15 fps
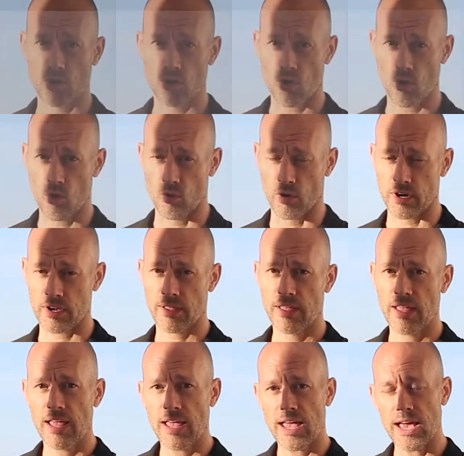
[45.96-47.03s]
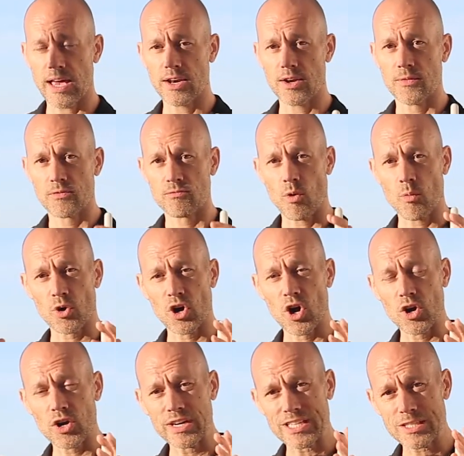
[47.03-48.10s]
Court. And what we're
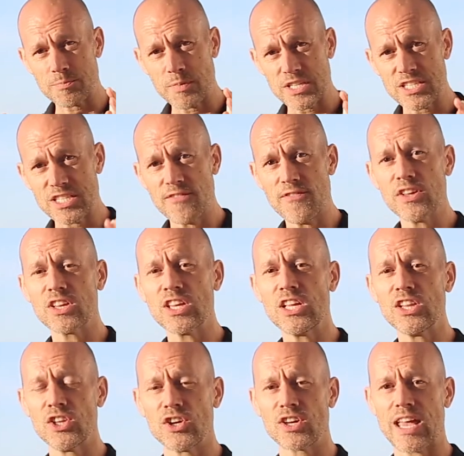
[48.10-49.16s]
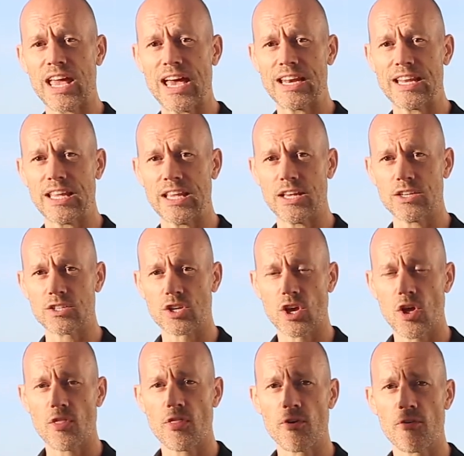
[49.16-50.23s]
going to specifically look at is
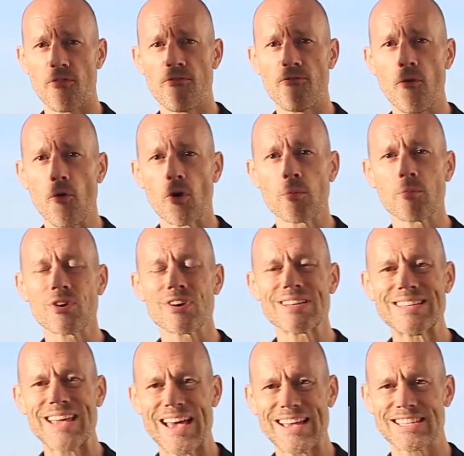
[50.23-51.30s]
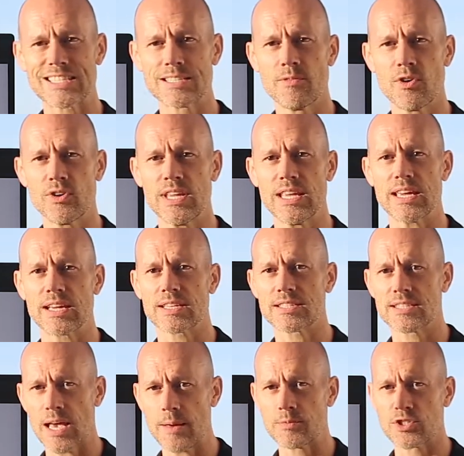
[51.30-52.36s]
the former testimony
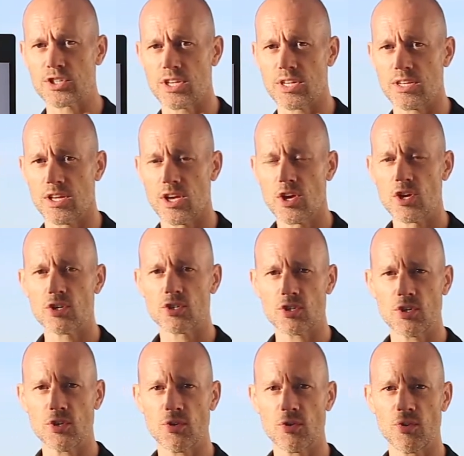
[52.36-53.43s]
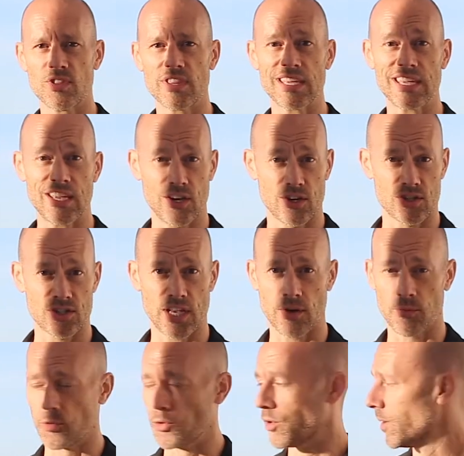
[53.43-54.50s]
exception to the hearsay
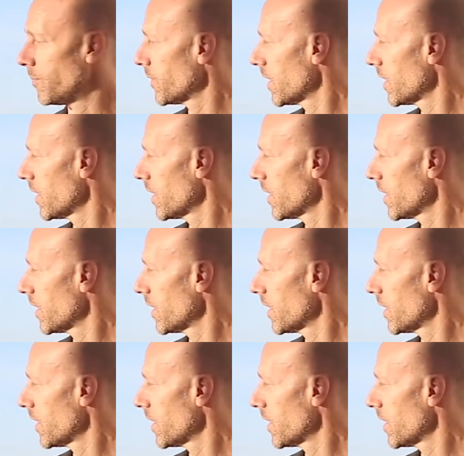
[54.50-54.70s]
rule.